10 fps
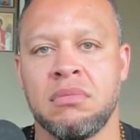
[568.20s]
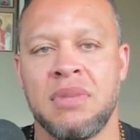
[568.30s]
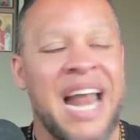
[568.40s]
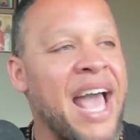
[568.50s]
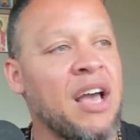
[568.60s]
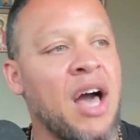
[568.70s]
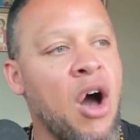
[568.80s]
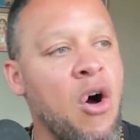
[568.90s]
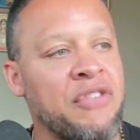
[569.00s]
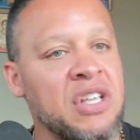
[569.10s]
And I, I
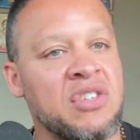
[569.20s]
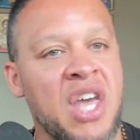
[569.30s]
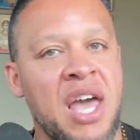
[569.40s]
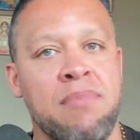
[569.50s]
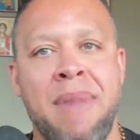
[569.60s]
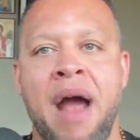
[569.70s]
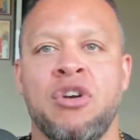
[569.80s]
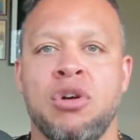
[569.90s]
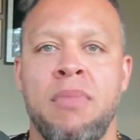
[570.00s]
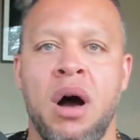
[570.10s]
often say
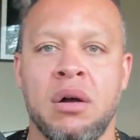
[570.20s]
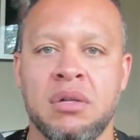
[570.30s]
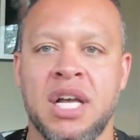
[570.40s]
marriage or monk.